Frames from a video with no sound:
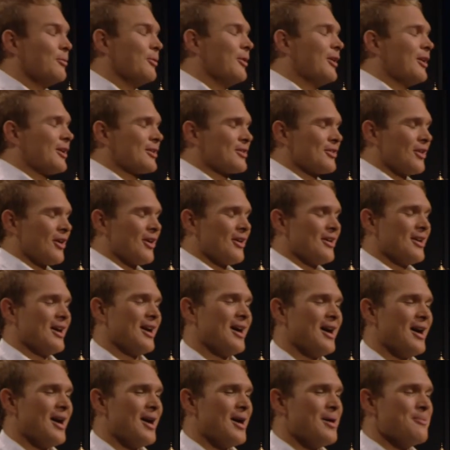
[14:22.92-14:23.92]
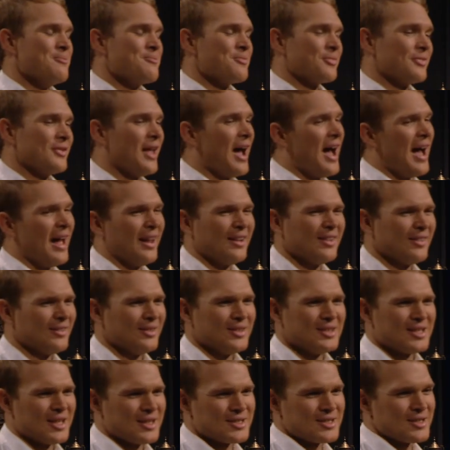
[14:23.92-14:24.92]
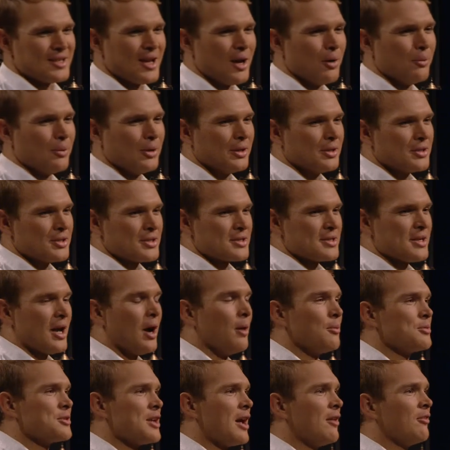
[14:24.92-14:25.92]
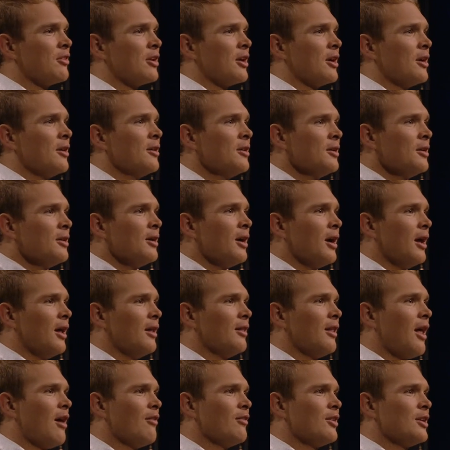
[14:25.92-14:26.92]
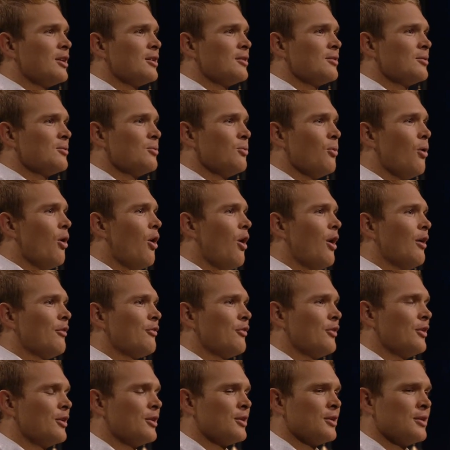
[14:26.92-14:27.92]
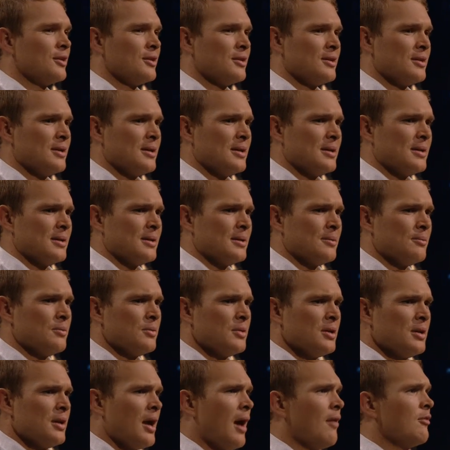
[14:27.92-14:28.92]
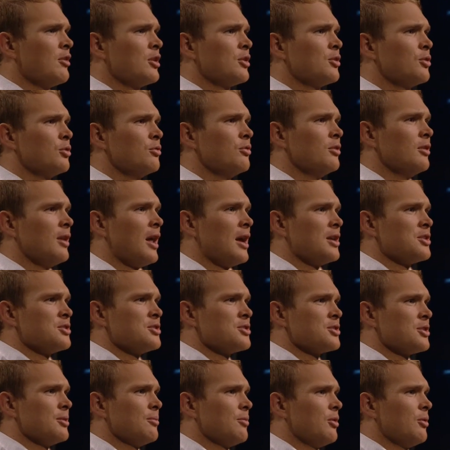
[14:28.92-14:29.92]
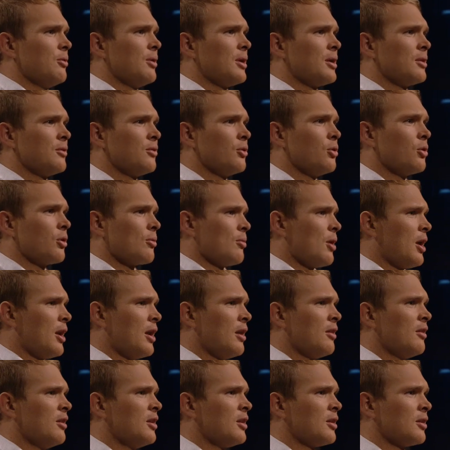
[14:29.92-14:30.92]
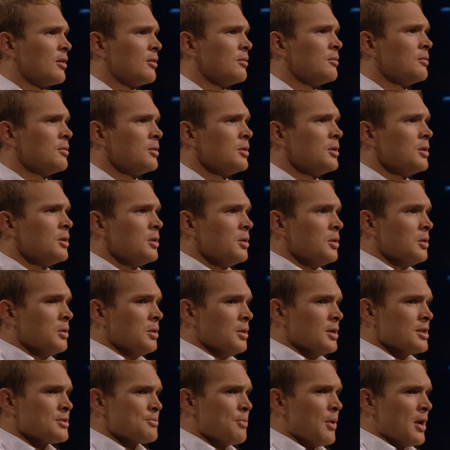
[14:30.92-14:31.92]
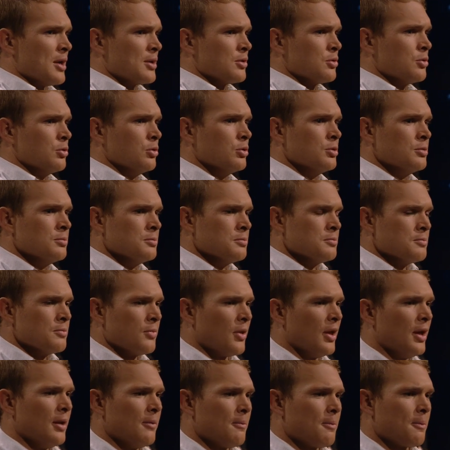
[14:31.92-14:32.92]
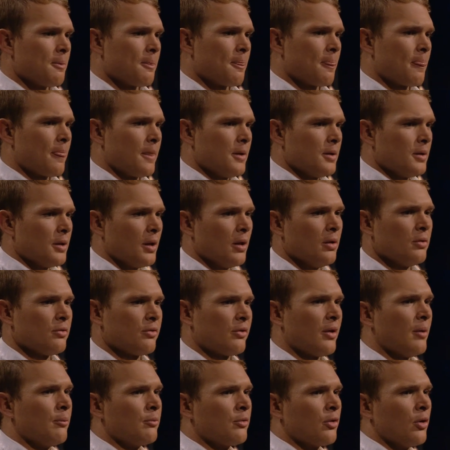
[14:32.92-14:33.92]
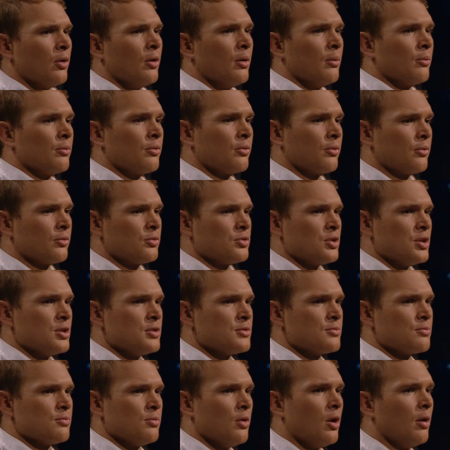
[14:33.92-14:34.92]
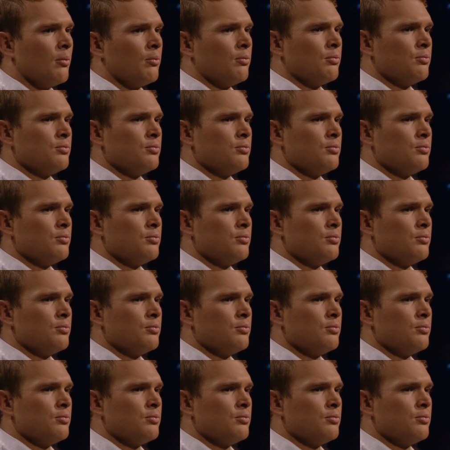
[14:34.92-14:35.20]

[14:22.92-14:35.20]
works, sorry. It doesn't help. It just helps having a loving wife and having a good relationship that we can talk about anything. And it's been good that, sometimes I